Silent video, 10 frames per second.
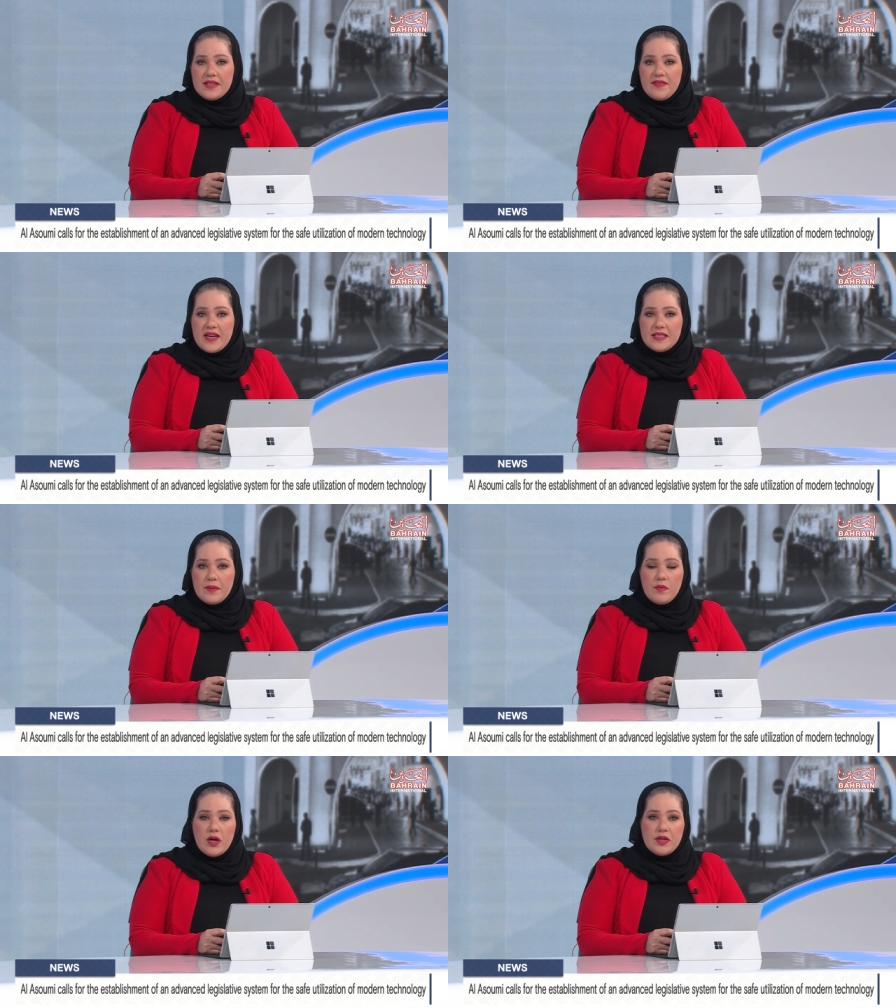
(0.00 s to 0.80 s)
advanced
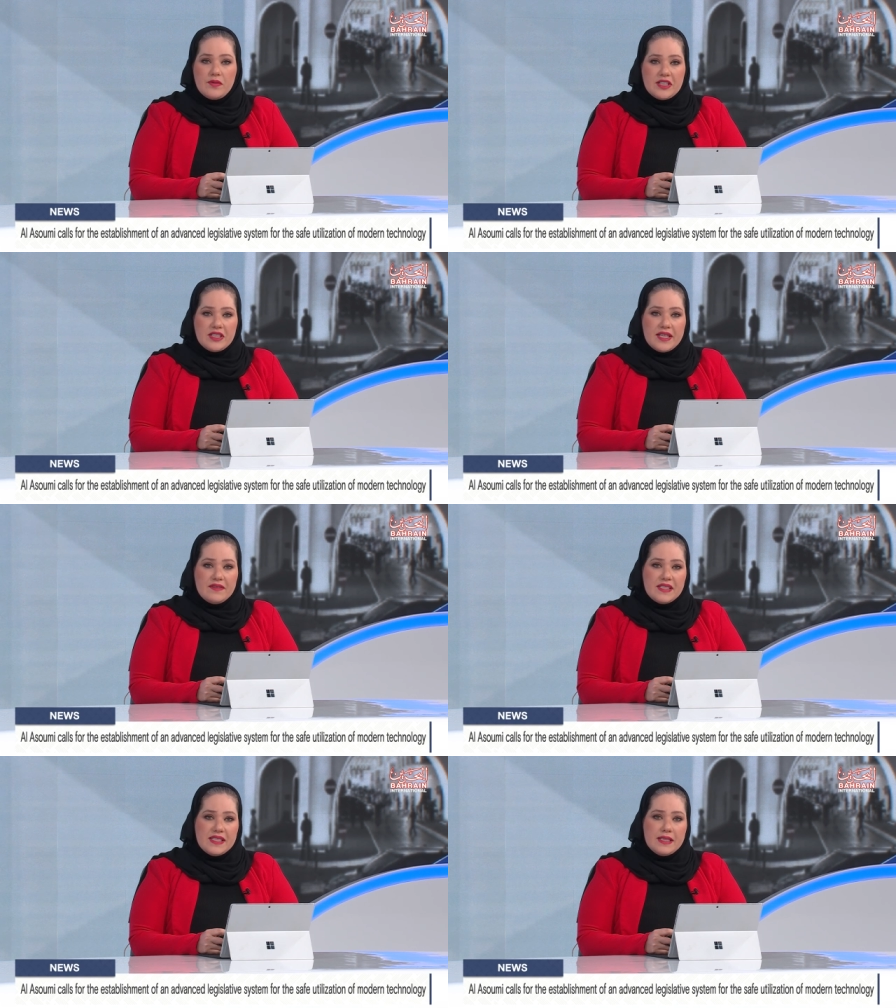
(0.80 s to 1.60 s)
and modern
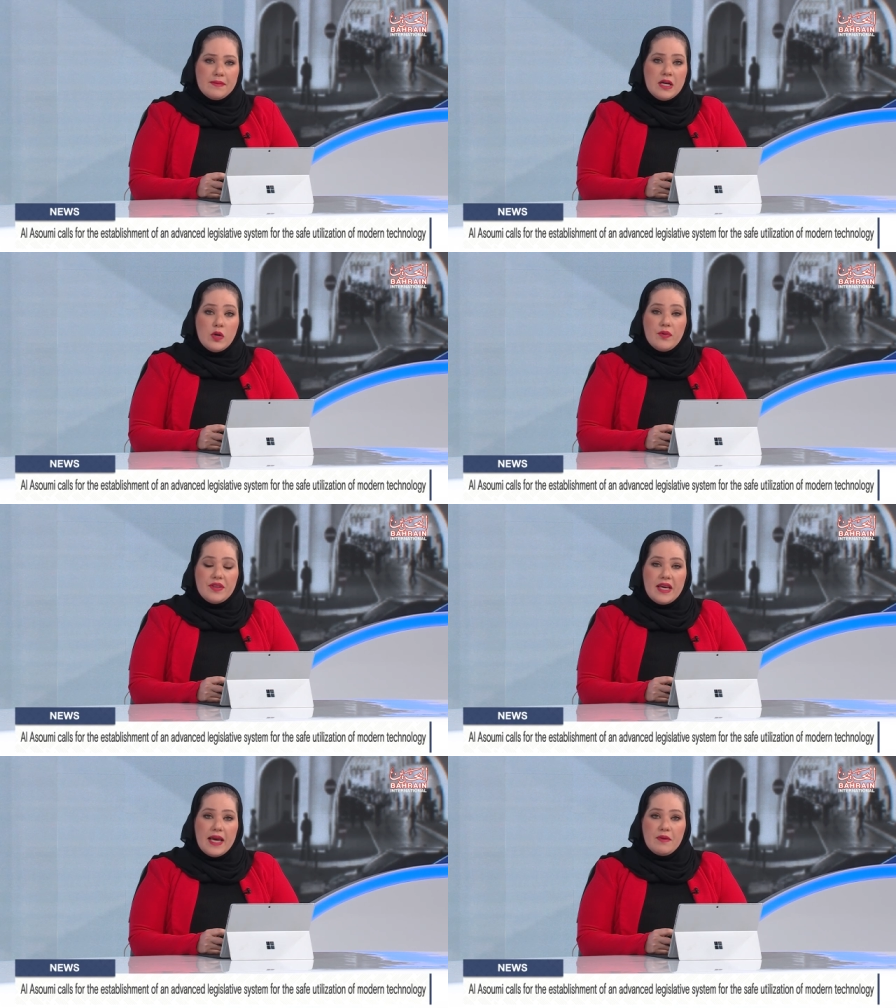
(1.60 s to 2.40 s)
legislative system
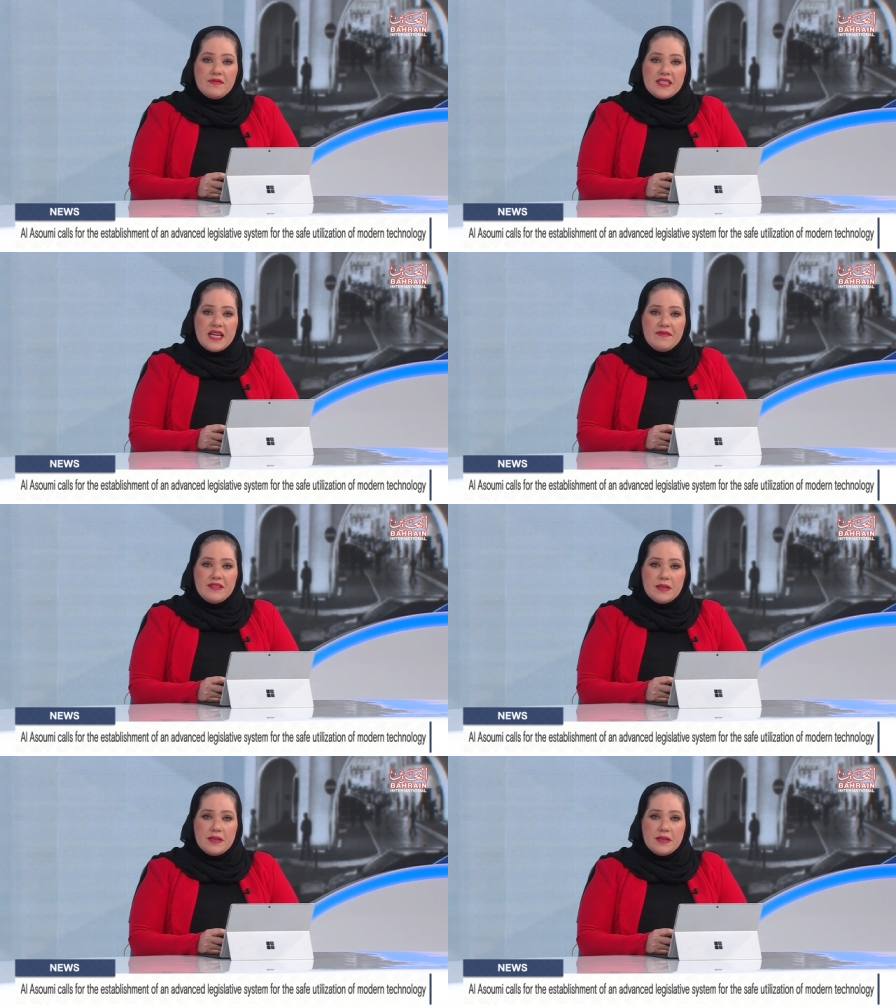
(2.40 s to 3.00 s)
with the aim of safety